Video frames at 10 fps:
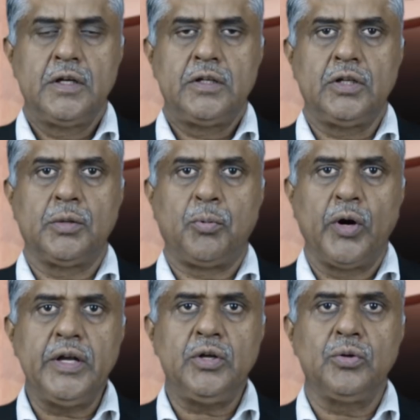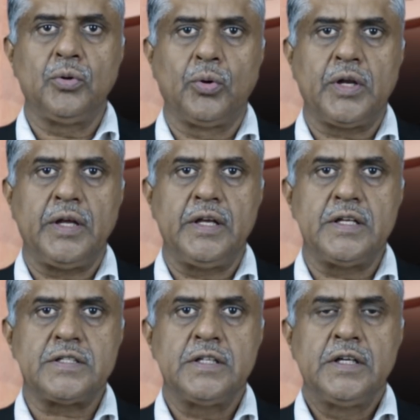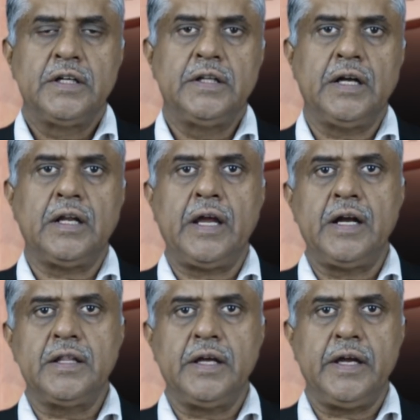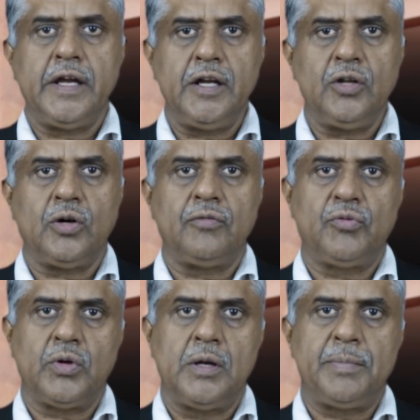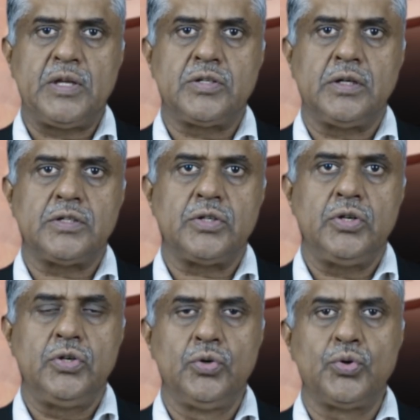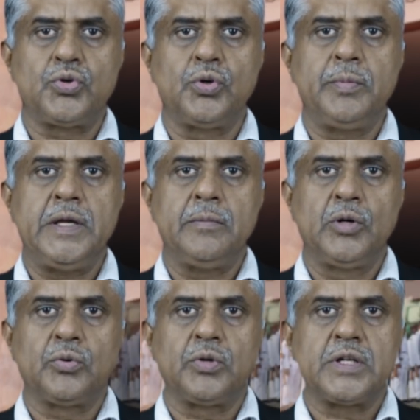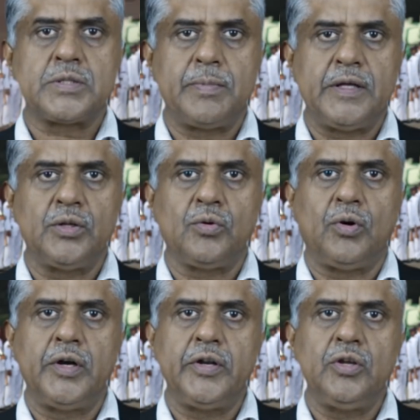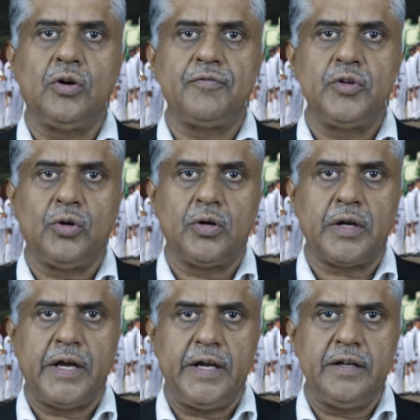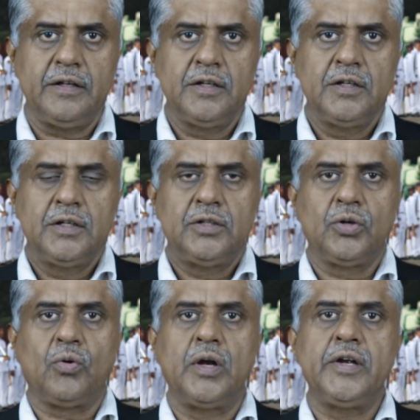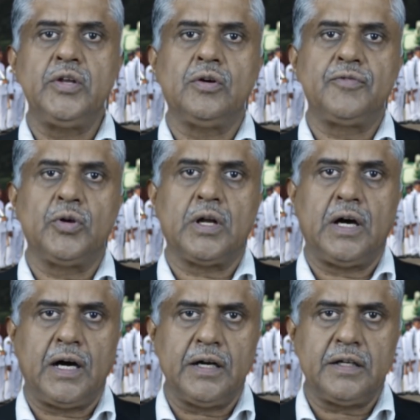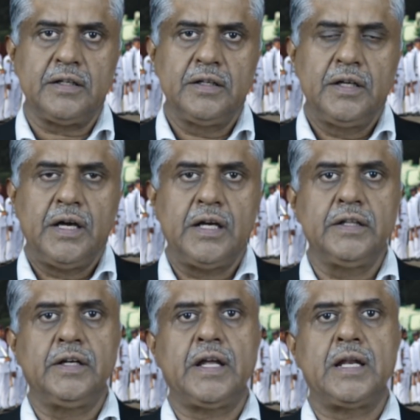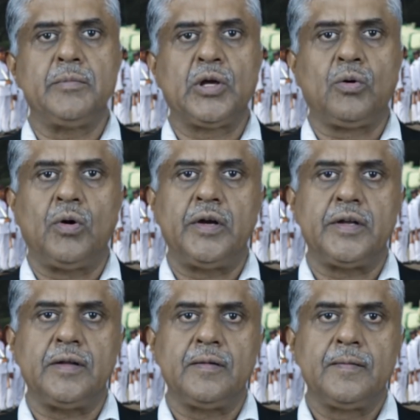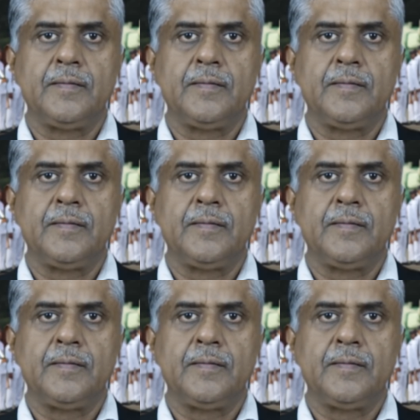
Now the point to note is that at the end of 12 pictures, you should be able to display the quality of your head, the quality of your heart and the dynamic quality.